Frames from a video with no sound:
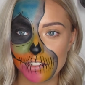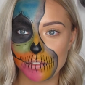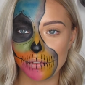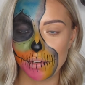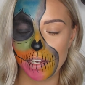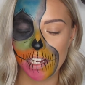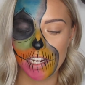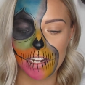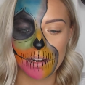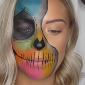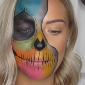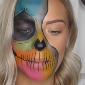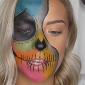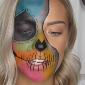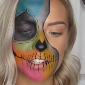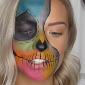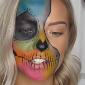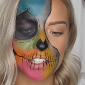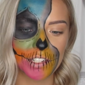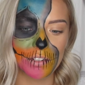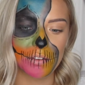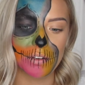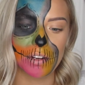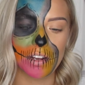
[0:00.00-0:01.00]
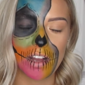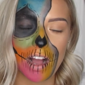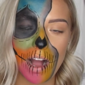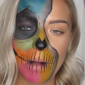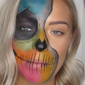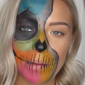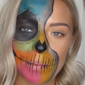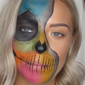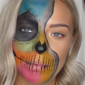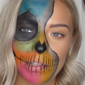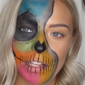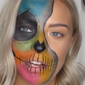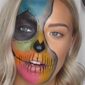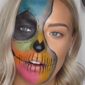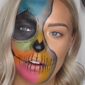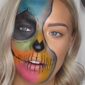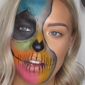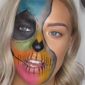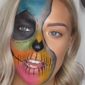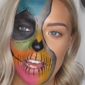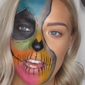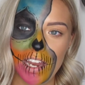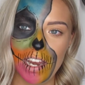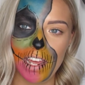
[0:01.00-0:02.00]
doing, make sure you comment below,
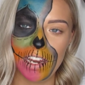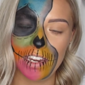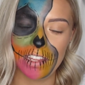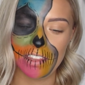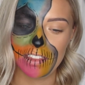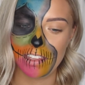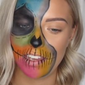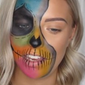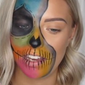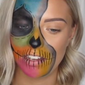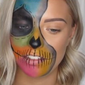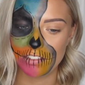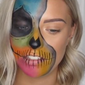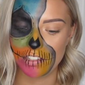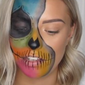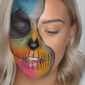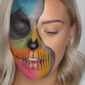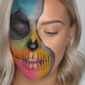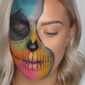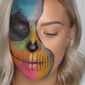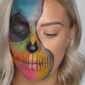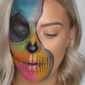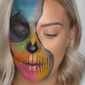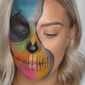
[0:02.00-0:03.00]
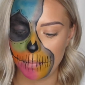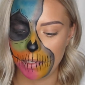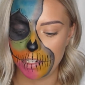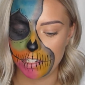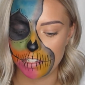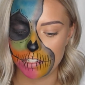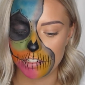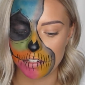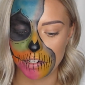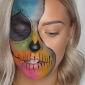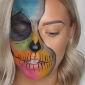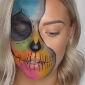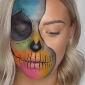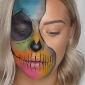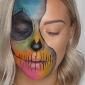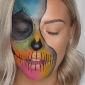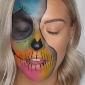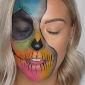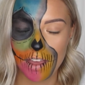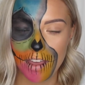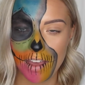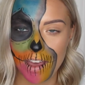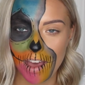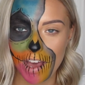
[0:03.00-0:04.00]
and anything else you kind of want me to show you
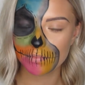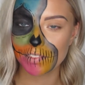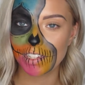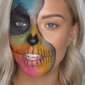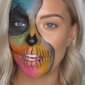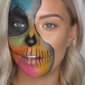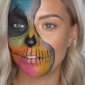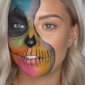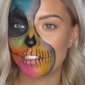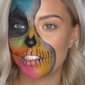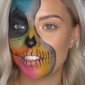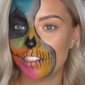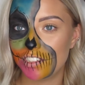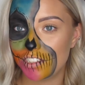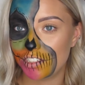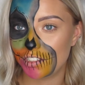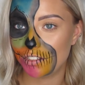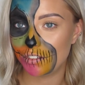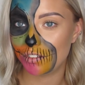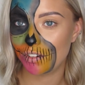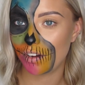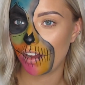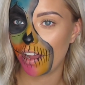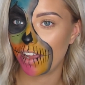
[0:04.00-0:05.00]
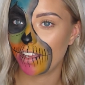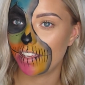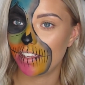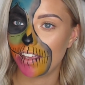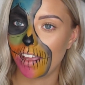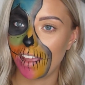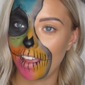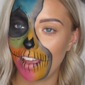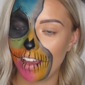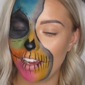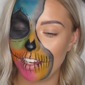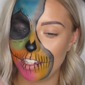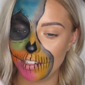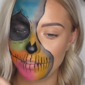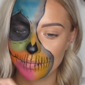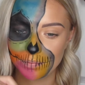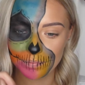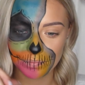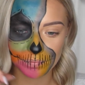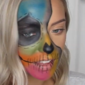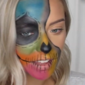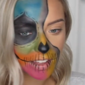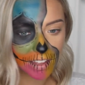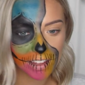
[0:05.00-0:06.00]
how to do, I can.
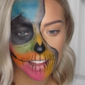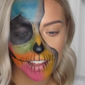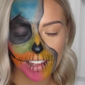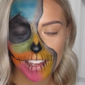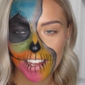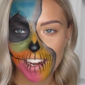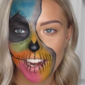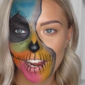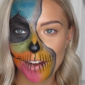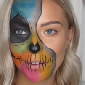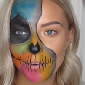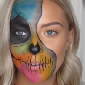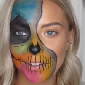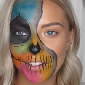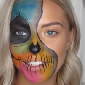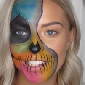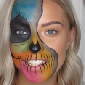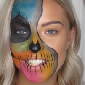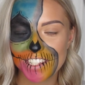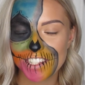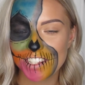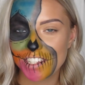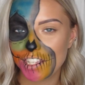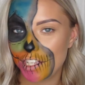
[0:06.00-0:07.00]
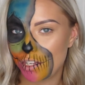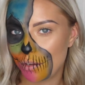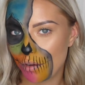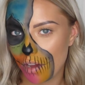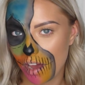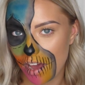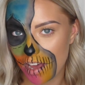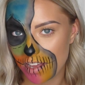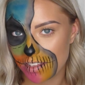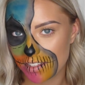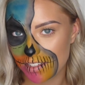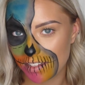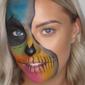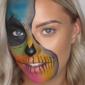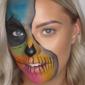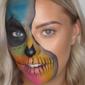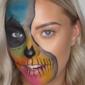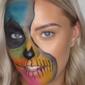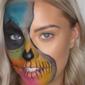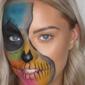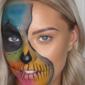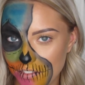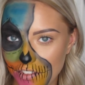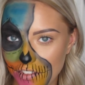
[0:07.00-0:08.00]
And I will see you guys in the next